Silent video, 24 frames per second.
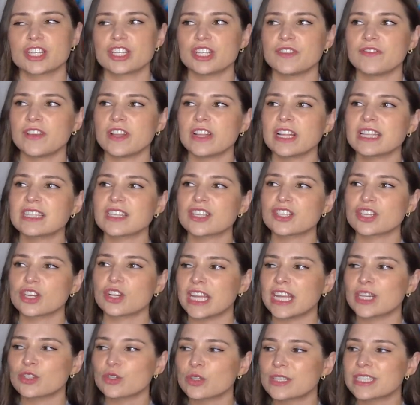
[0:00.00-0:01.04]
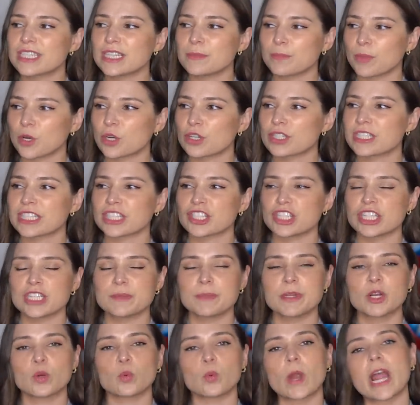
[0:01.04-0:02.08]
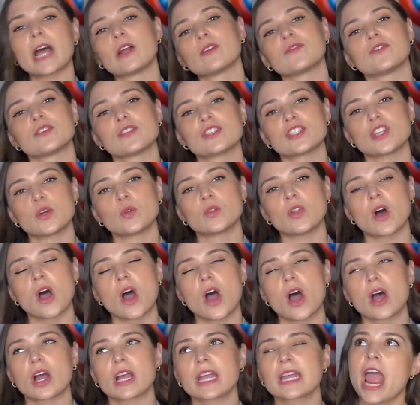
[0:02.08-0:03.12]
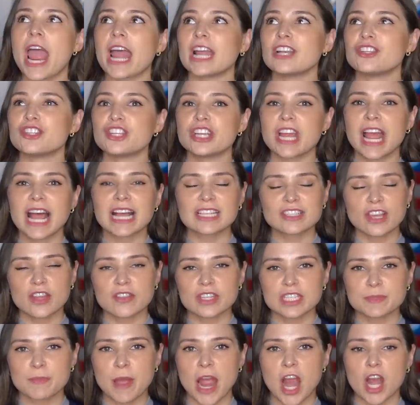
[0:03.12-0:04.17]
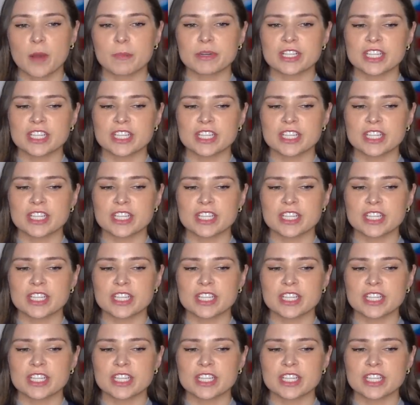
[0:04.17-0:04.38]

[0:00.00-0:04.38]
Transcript: She felt like such an interesting person. She's been around for so long and she has all this power,